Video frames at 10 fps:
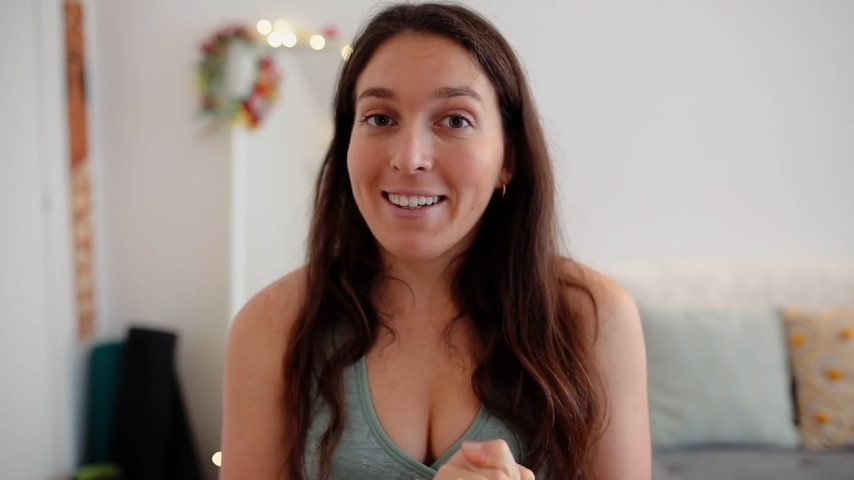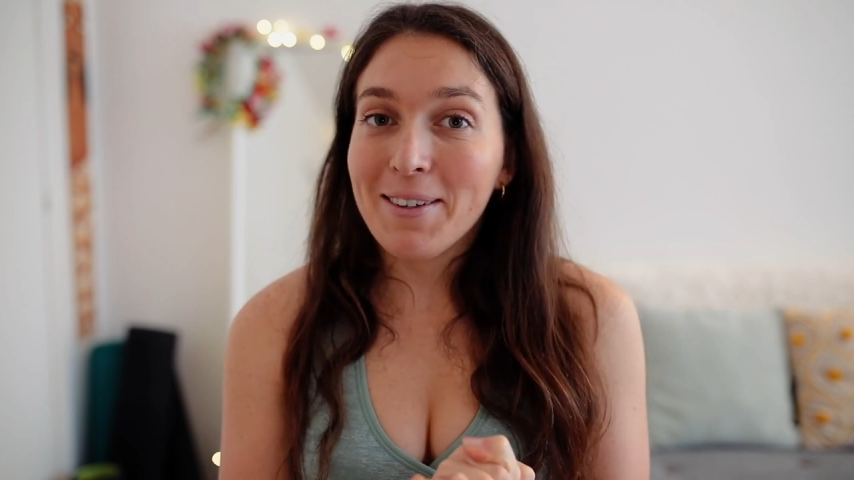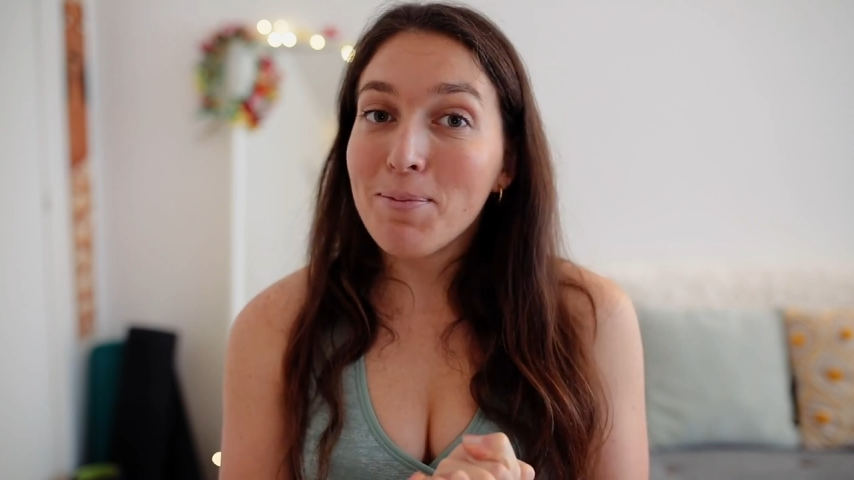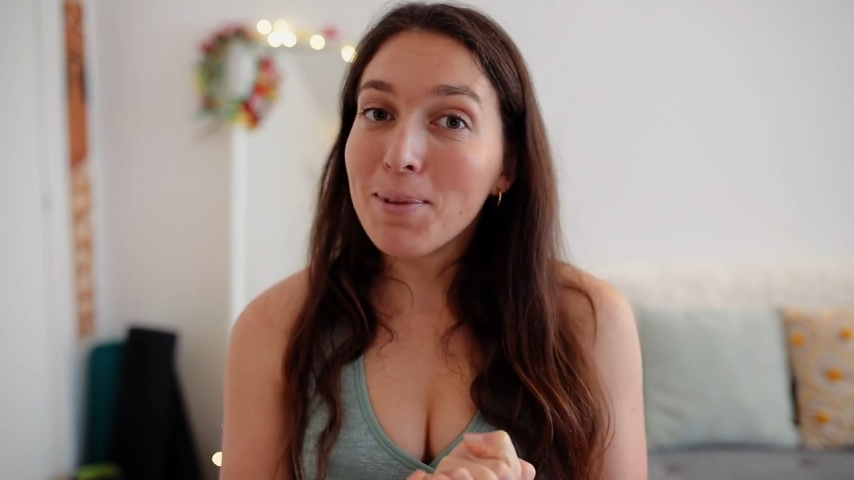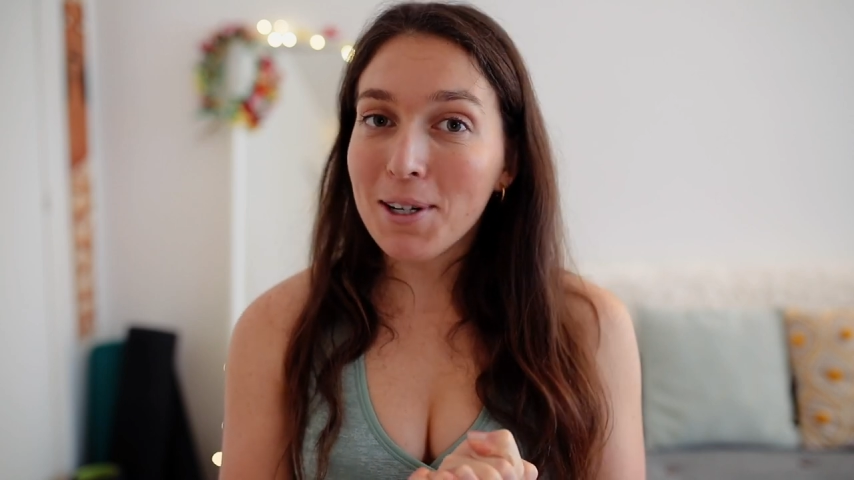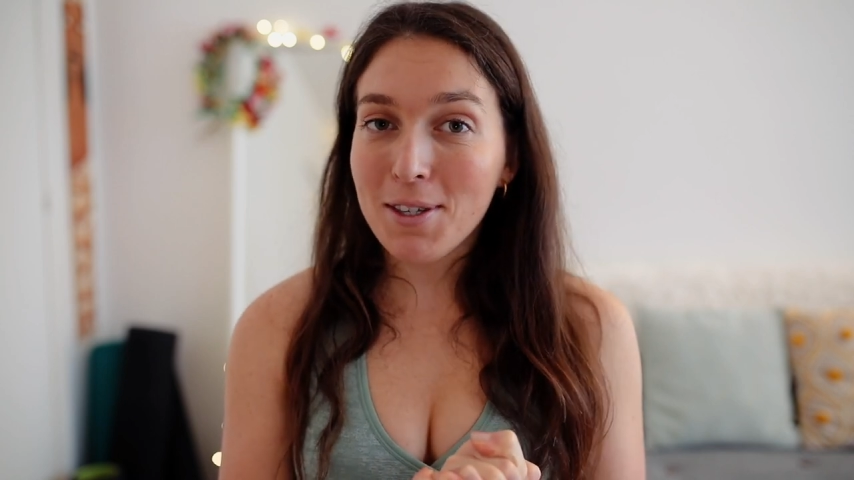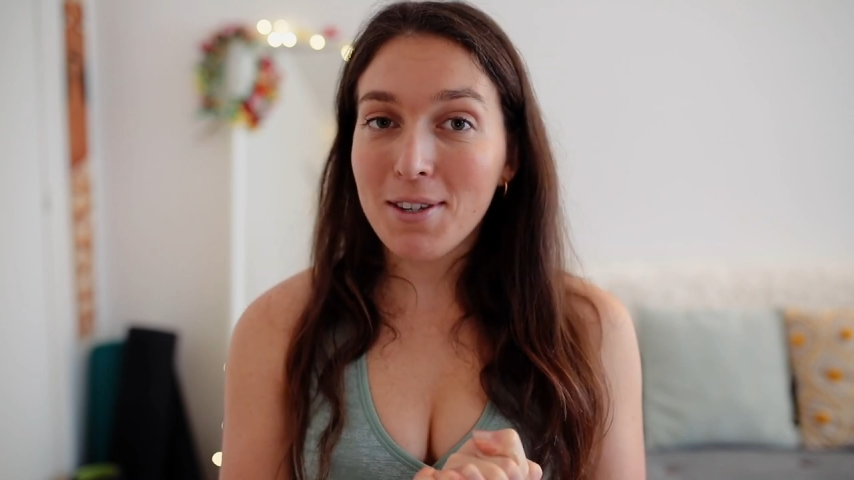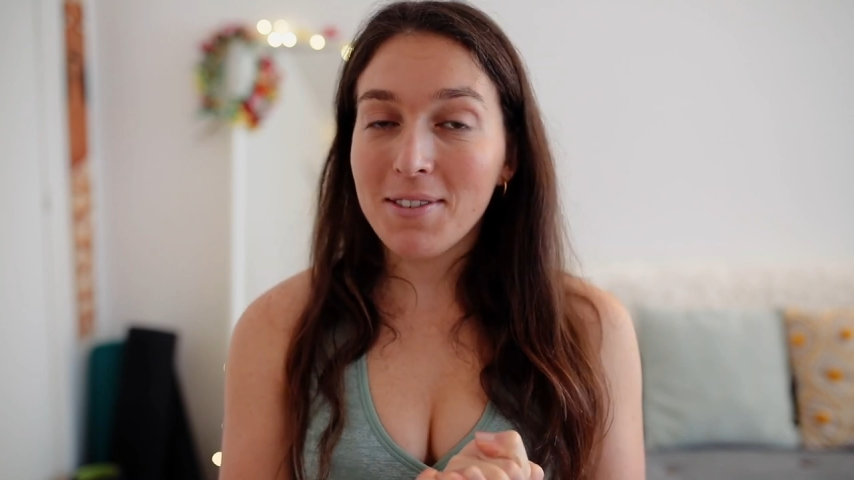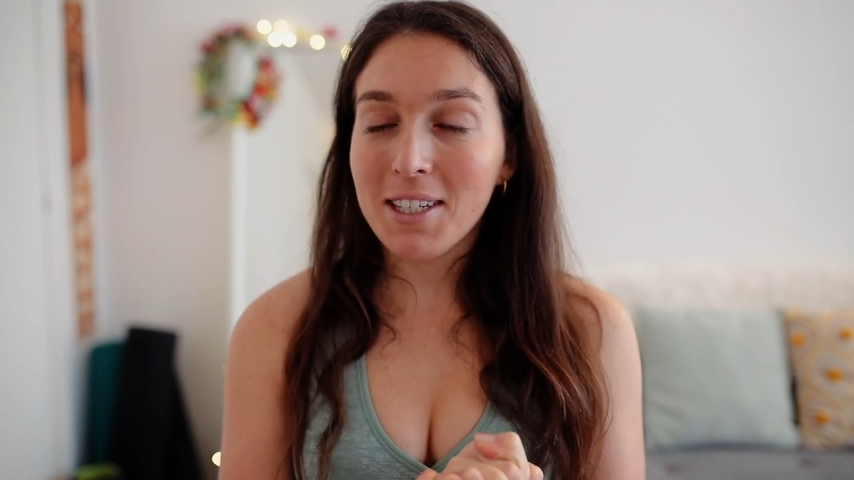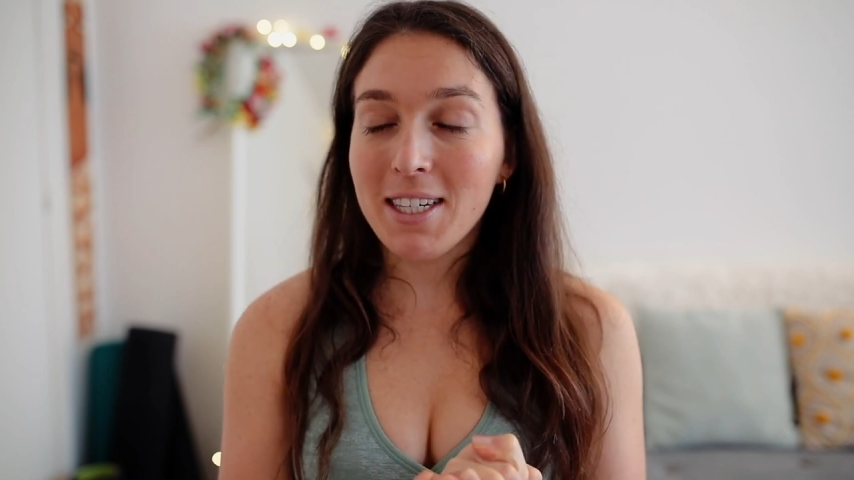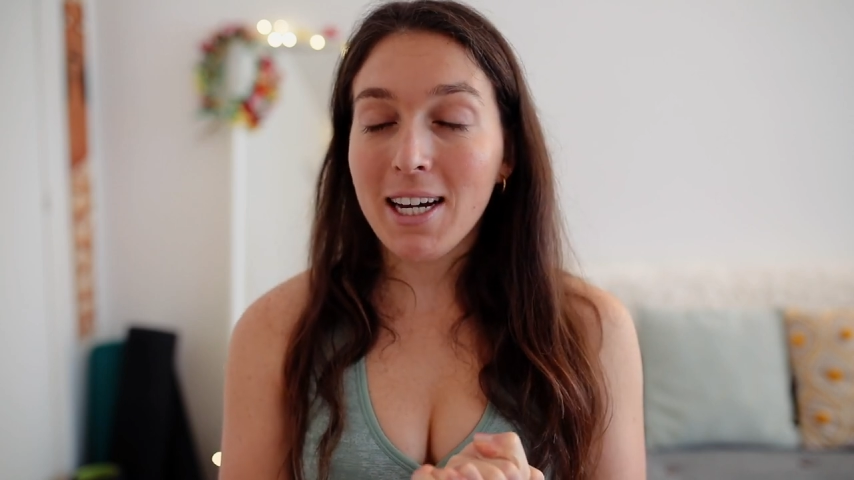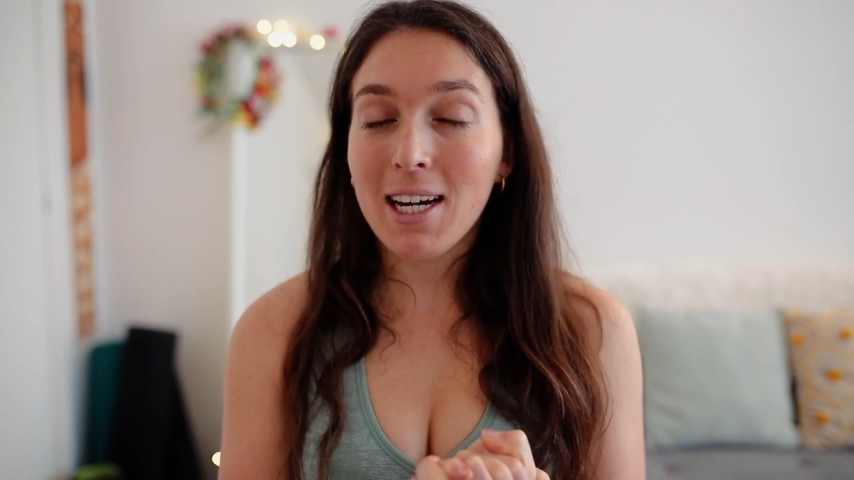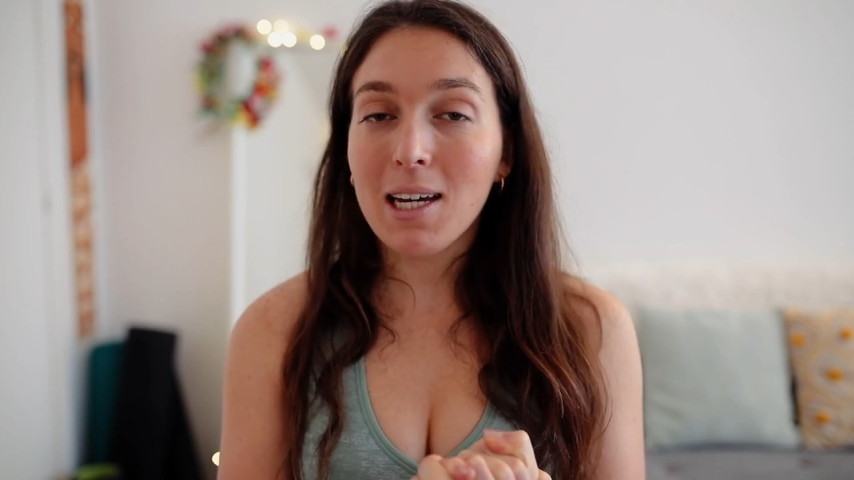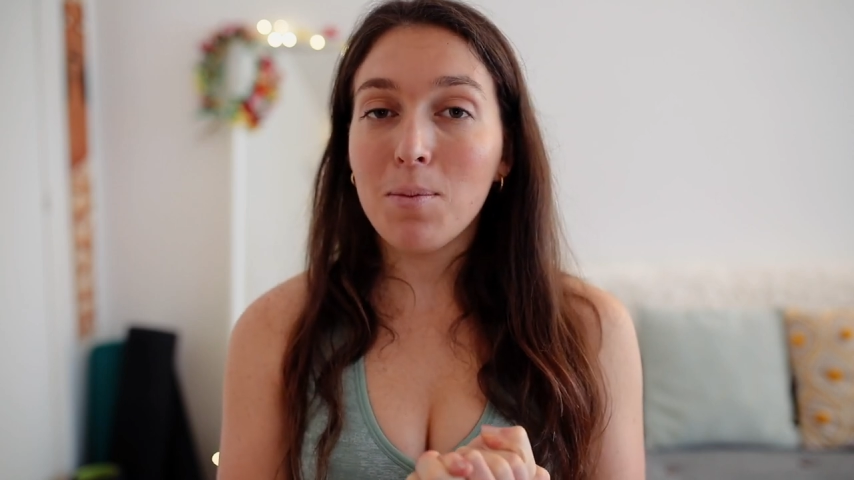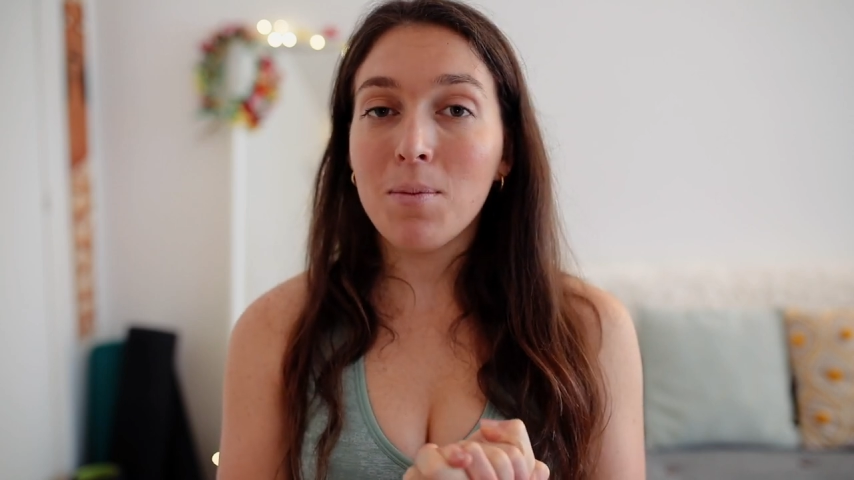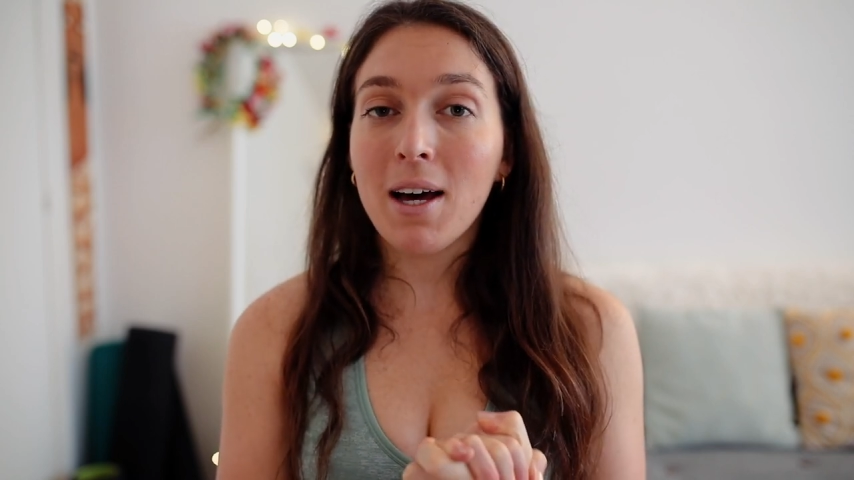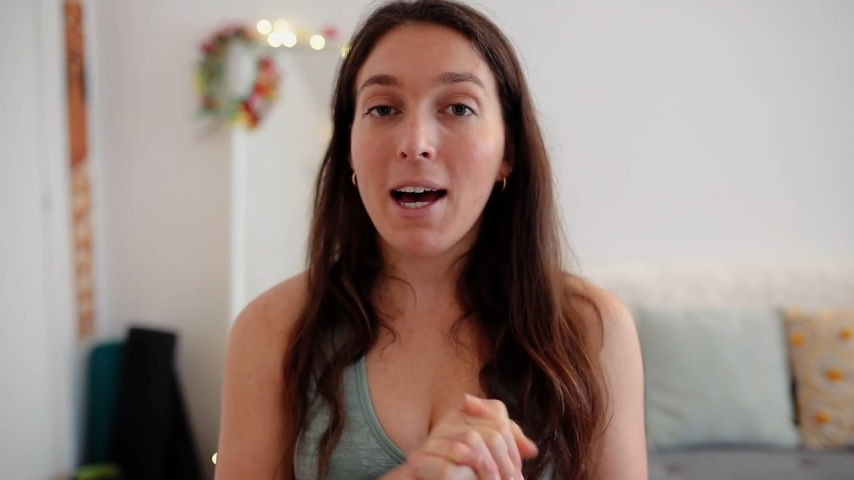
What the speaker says: Most of the time,